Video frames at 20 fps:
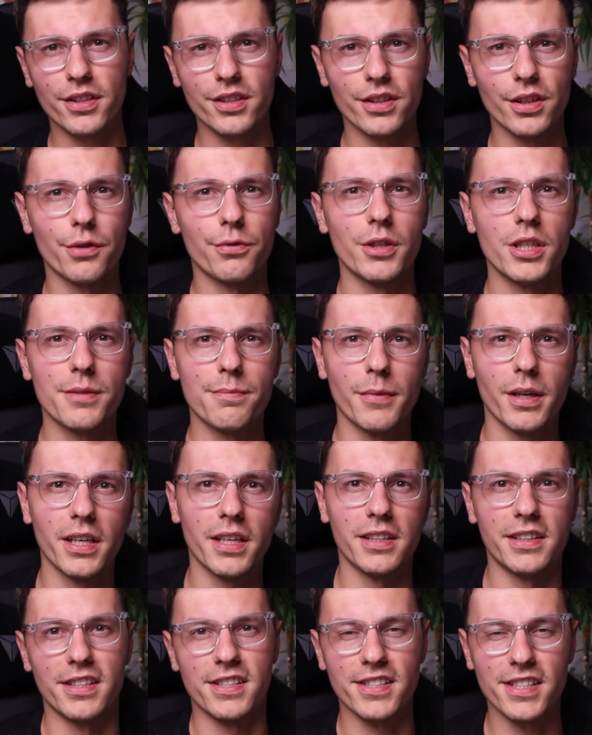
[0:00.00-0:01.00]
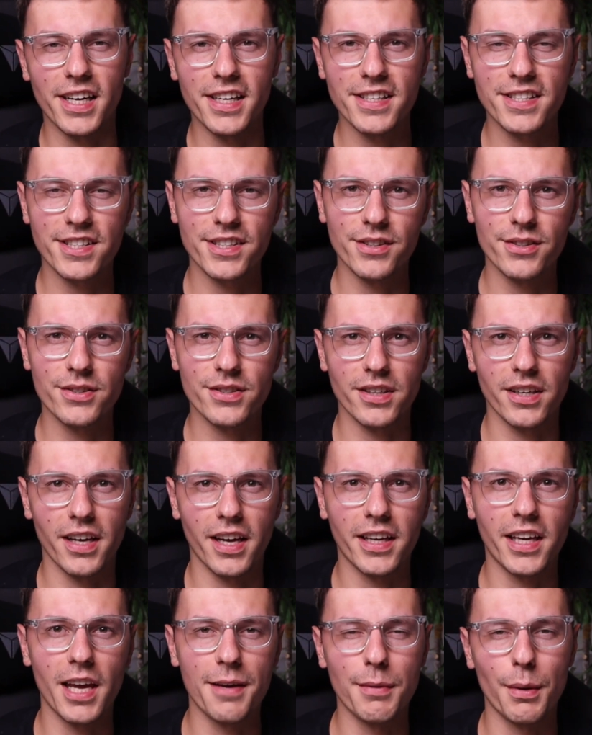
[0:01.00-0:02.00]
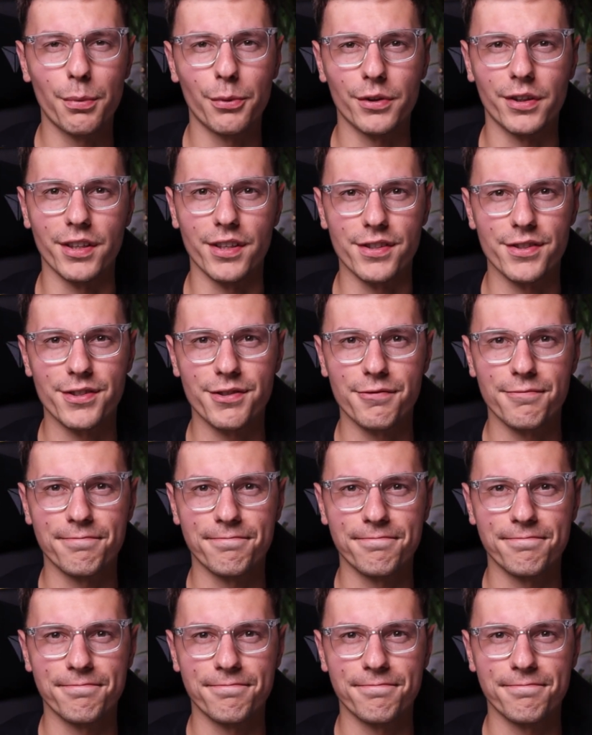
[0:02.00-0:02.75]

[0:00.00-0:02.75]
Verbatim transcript: to increase my design skills, I came up with this.